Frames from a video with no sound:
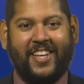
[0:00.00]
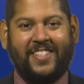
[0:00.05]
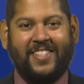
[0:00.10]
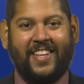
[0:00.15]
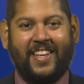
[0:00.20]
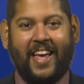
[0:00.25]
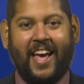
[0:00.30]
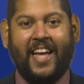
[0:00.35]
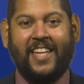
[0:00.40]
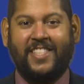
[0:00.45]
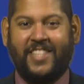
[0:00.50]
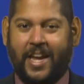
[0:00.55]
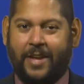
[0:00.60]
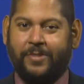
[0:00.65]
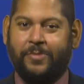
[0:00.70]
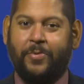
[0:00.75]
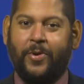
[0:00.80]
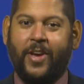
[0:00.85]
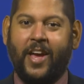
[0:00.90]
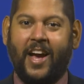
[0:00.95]
us at
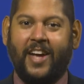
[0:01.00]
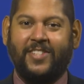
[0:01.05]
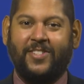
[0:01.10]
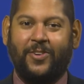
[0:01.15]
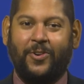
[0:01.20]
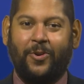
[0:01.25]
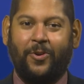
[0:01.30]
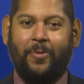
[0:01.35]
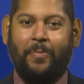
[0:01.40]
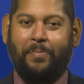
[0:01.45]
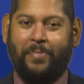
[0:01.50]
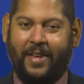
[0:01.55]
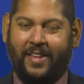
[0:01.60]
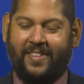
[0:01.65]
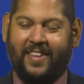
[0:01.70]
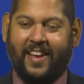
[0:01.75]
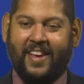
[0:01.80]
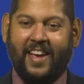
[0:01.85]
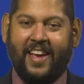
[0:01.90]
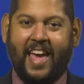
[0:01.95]
James Bowie High School P
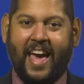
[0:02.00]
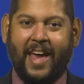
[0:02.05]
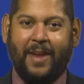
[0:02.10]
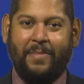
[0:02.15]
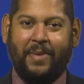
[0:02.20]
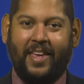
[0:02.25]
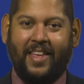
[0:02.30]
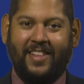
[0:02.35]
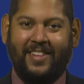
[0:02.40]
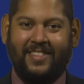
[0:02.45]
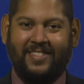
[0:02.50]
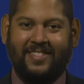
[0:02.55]
Tech Academy.